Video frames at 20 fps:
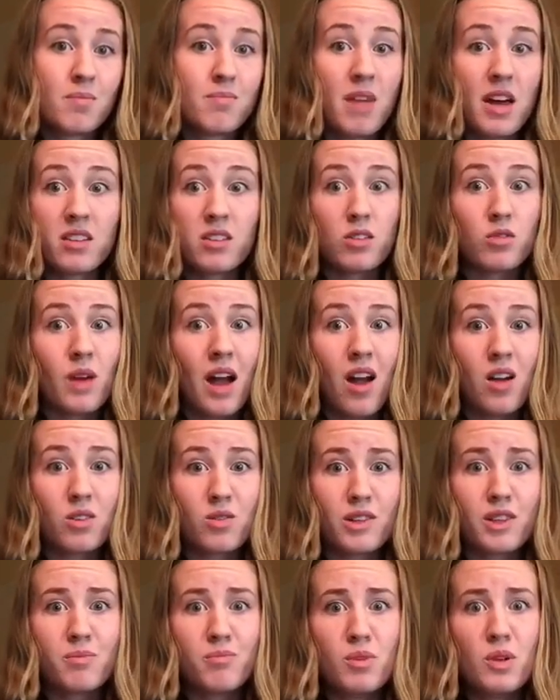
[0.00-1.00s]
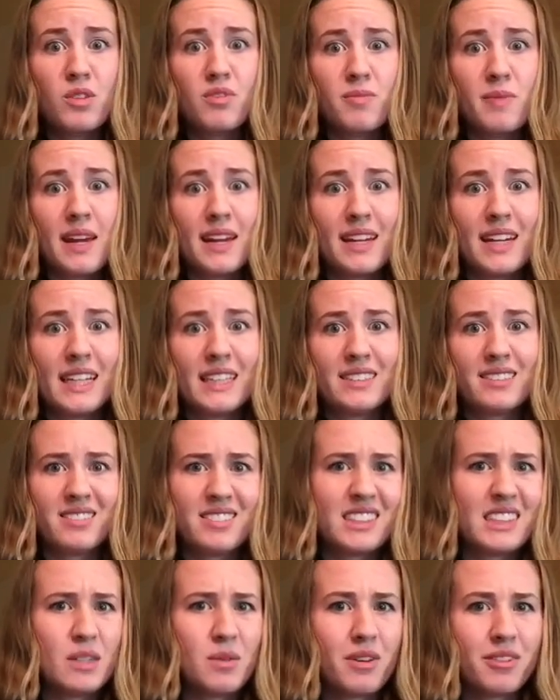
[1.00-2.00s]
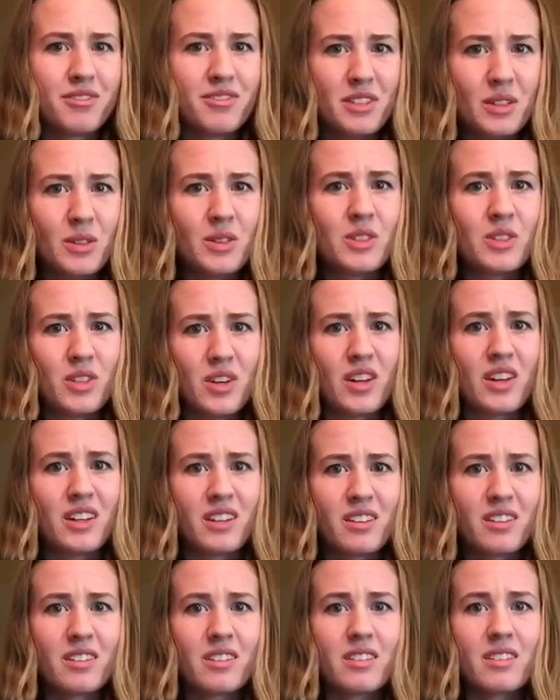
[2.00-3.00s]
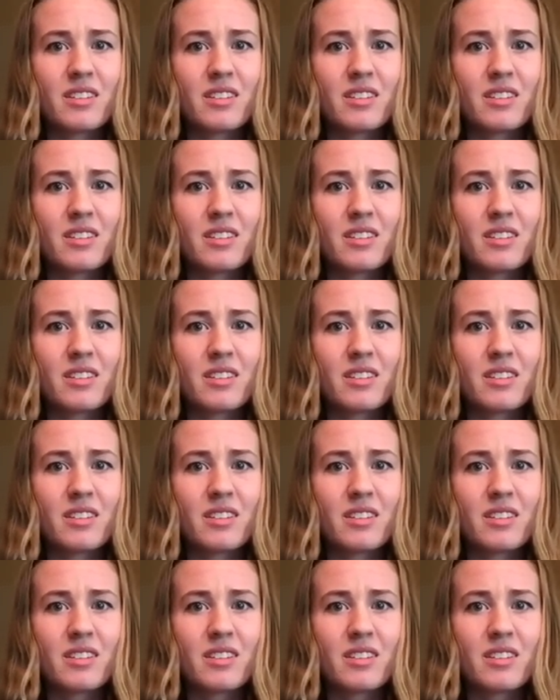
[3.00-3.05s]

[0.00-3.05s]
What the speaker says: mess around with movement and see what feels good.